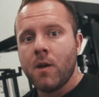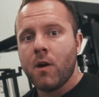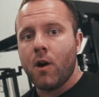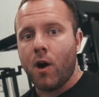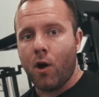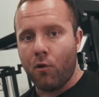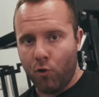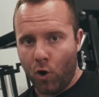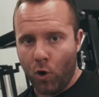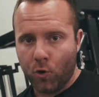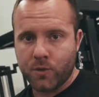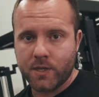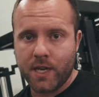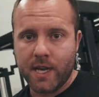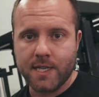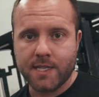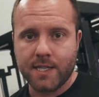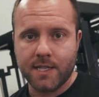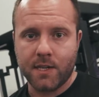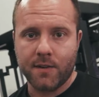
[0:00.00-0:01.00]
or
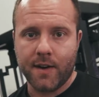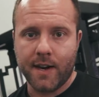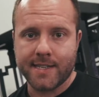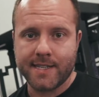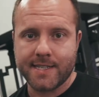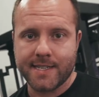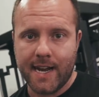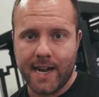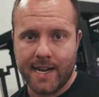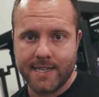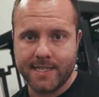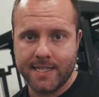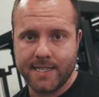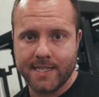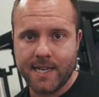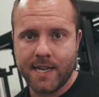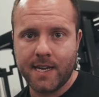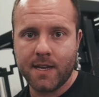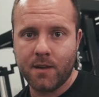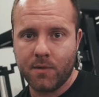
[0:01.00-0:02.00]
rotating your
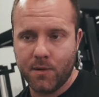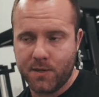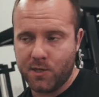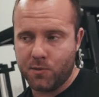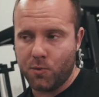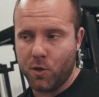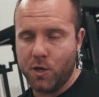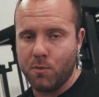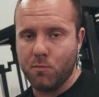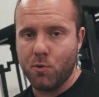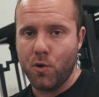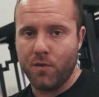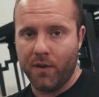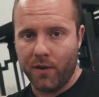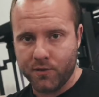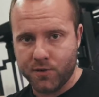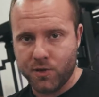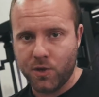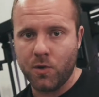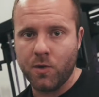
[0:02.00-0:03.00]
exercises, which is where you move
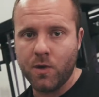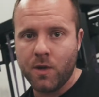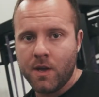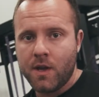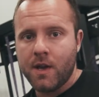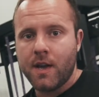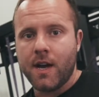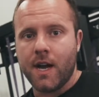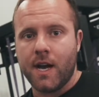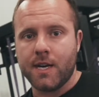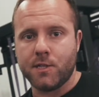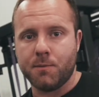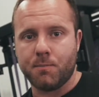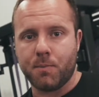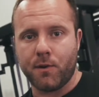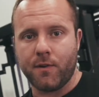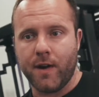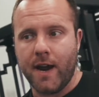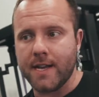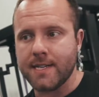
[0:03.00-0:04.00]
on to as you
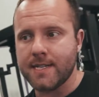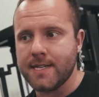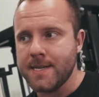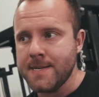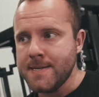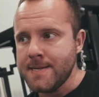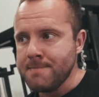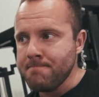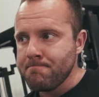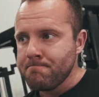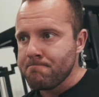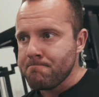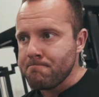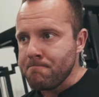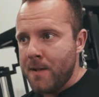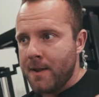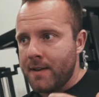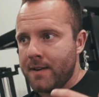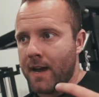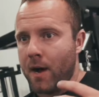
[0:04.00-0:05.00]
progress.
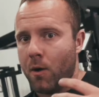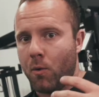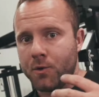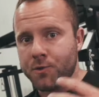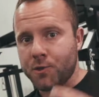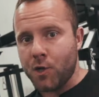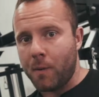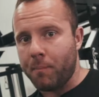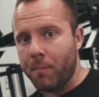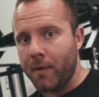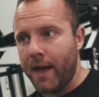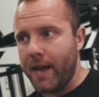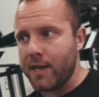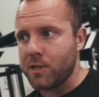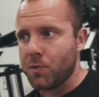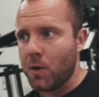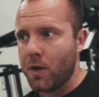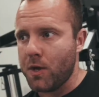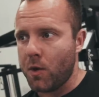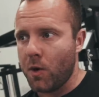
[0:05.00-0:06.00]
Now on top of that
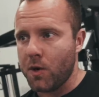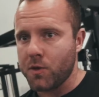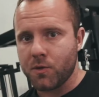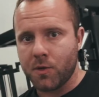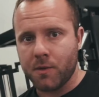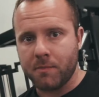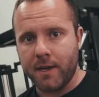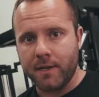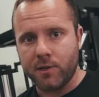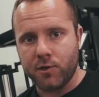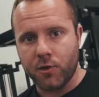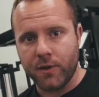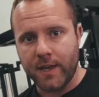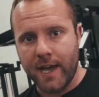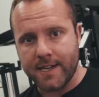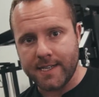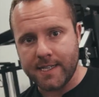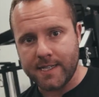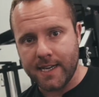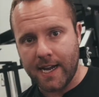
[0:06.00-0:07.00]
as well, you always want to make sure the
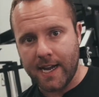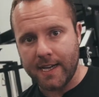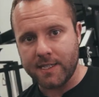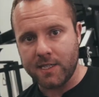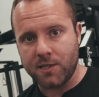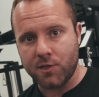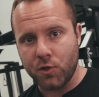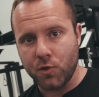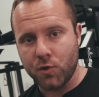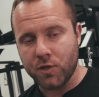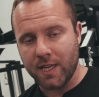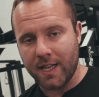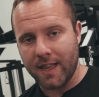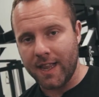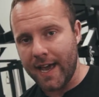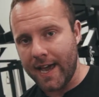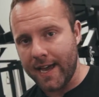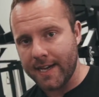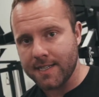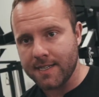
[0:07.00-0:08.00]
exercises you
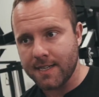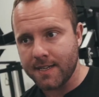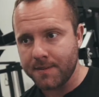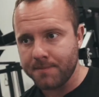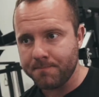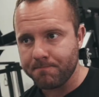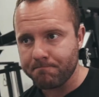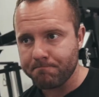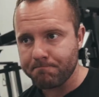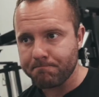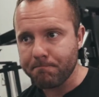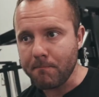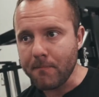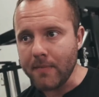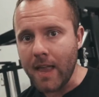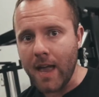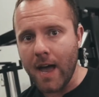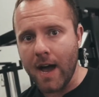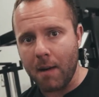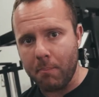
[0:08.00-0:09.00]
select
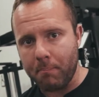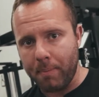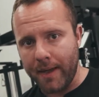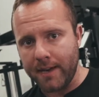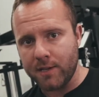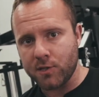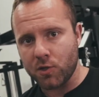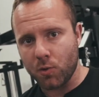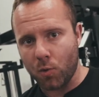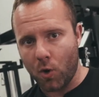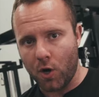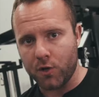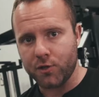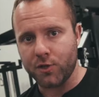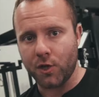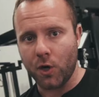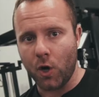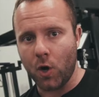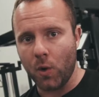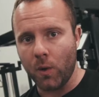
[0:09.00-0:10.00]
are based towards
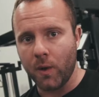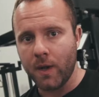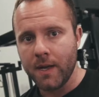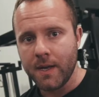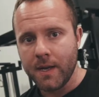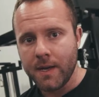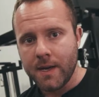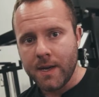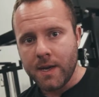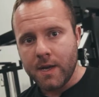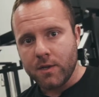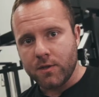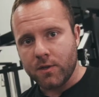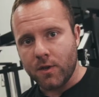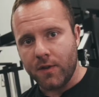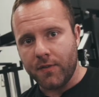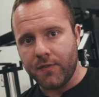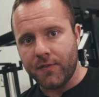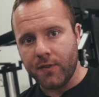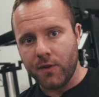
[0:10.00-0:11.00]
your goal. So
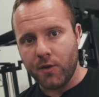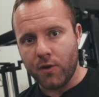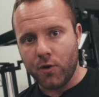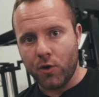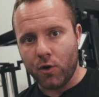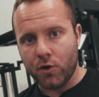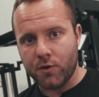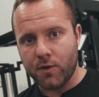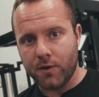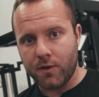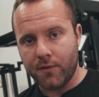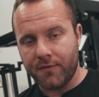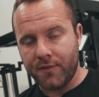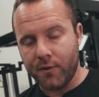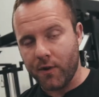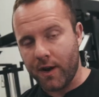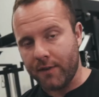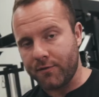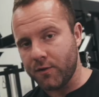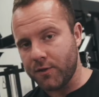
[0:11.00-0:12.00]
if
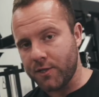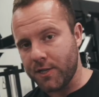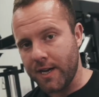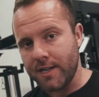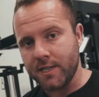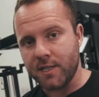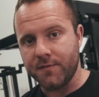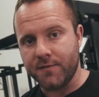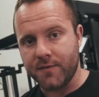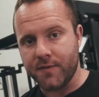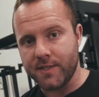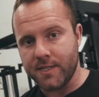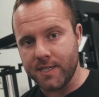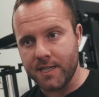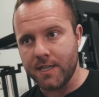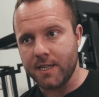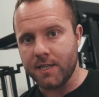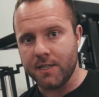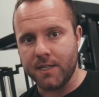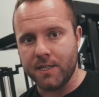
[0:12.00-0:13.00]
you're after changing
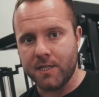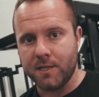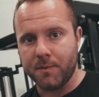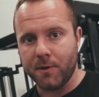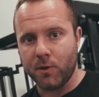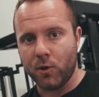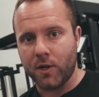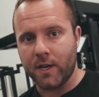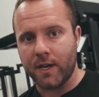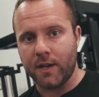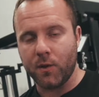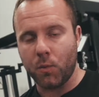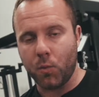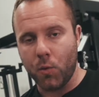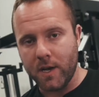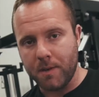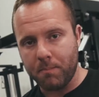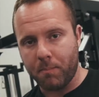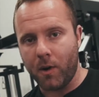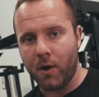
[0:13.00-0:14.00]
physique, you need to be looking at the
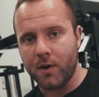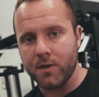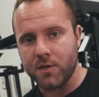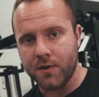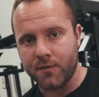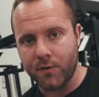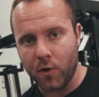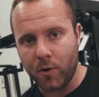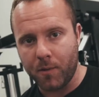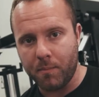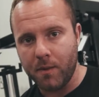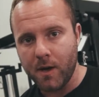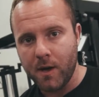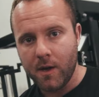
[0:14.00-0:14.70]
weak points of your